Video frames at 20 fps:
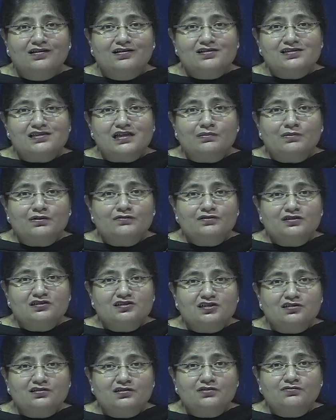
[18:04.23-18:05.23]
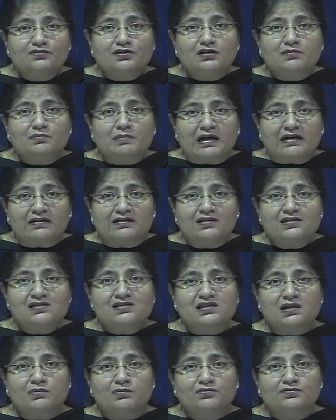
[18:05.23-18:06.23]
Some of the children were abandoned,
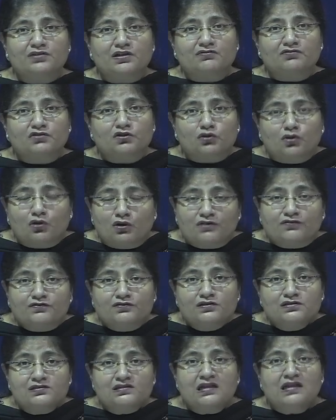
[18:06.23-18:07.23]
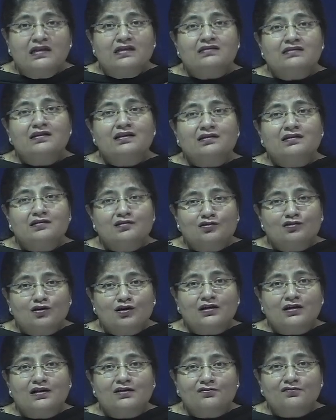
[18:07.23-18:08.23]
some of them were orphans. They did
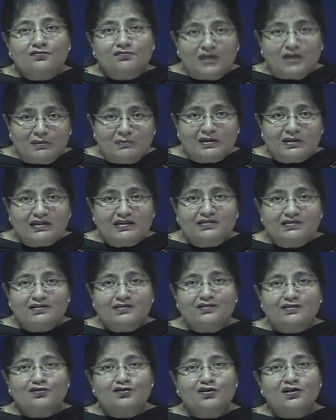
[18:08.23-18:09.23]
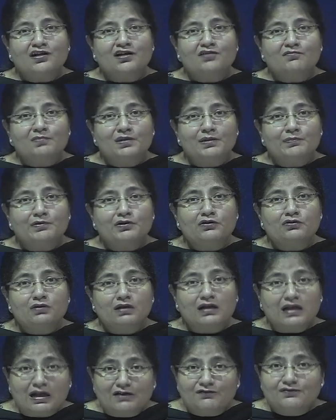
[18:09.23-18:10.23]
not have family, they did not have people to
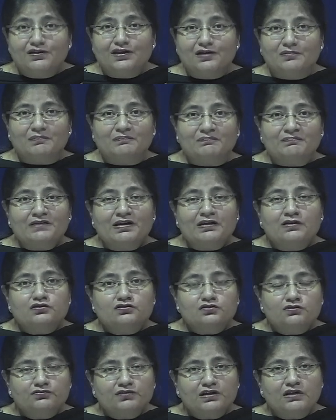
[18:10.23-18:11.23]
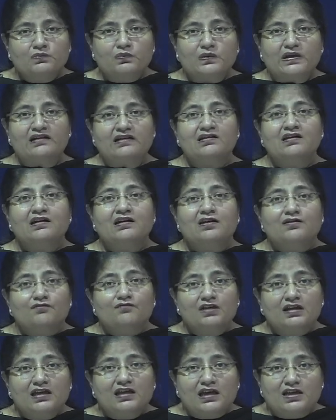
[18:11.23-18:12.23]
love them. So we went,
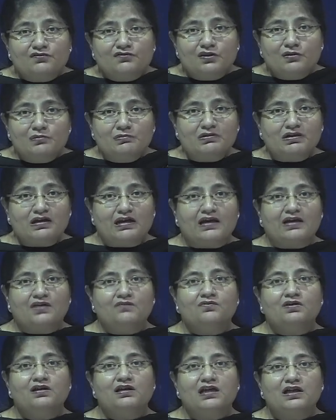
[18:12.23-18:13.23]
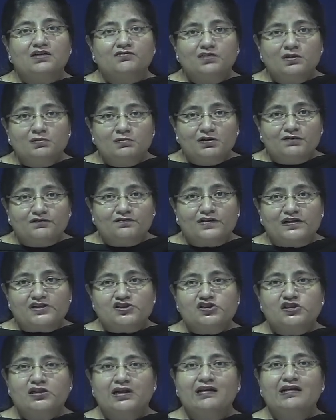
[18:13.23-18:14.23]
we gave them time, we gave them
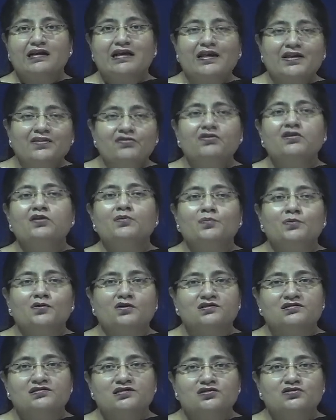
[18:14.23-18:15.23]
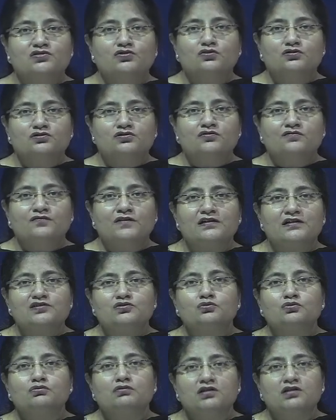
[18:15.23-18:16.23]
affection, and in the process, those of us
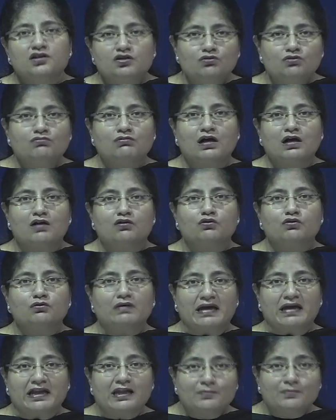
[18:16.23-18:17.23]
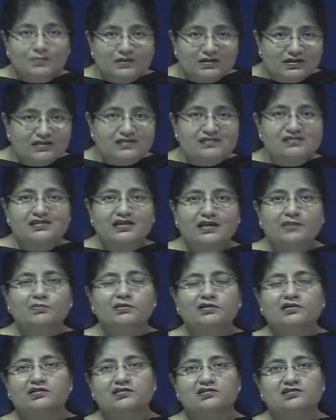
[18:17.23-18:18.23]
who knew how to help
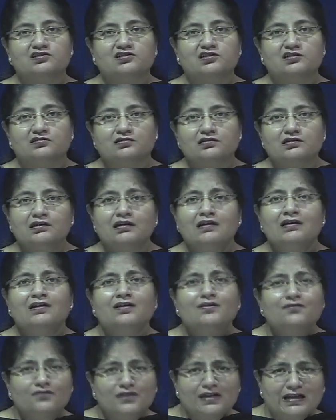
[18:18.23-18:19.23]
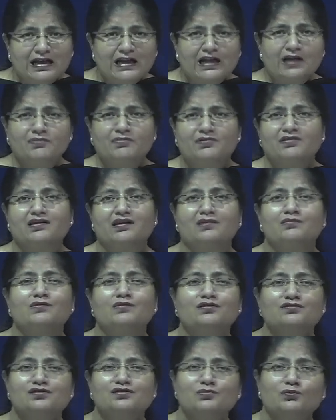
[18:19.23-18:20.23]
disabled children, we helped them. There
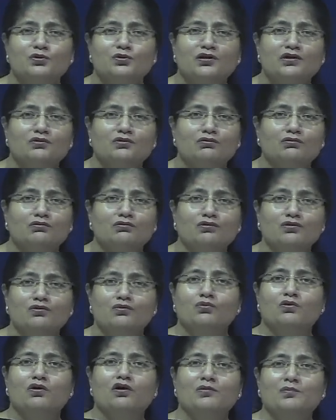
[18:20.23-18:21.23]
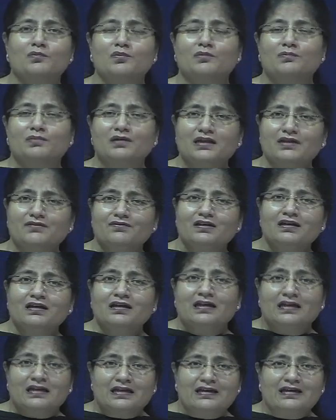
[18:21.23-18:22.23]
was a boy who couldn't walk properly.
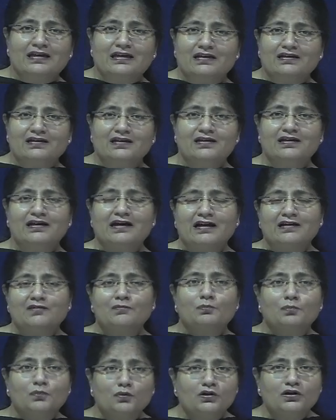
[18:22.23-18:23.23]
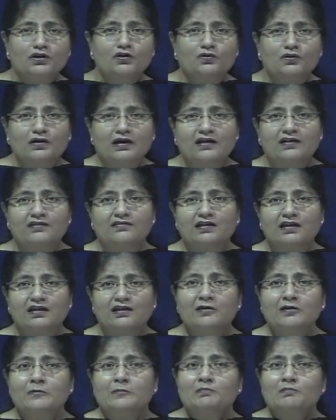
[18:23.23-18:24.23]
He had polio, and then
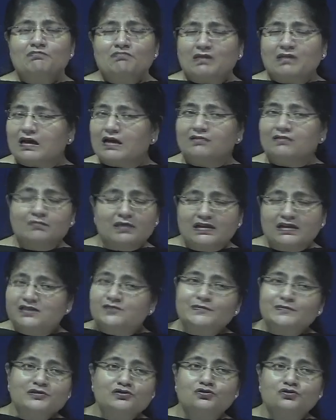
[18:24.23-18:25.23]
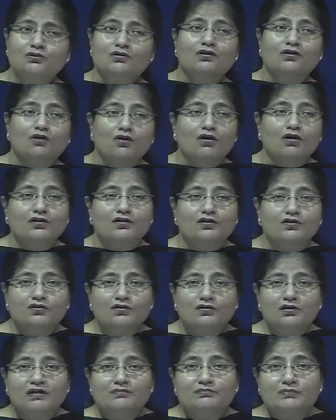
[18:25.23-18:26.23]
it's been so long,
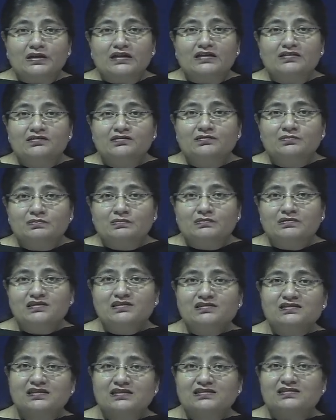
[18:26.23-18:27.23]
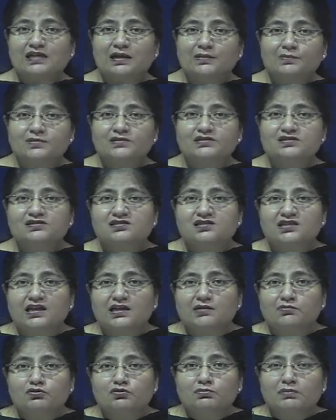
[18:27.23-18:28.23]
this example just
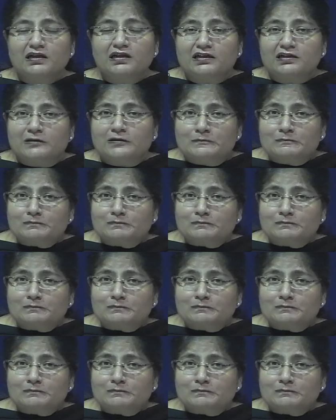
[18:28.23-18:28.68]
came to mind.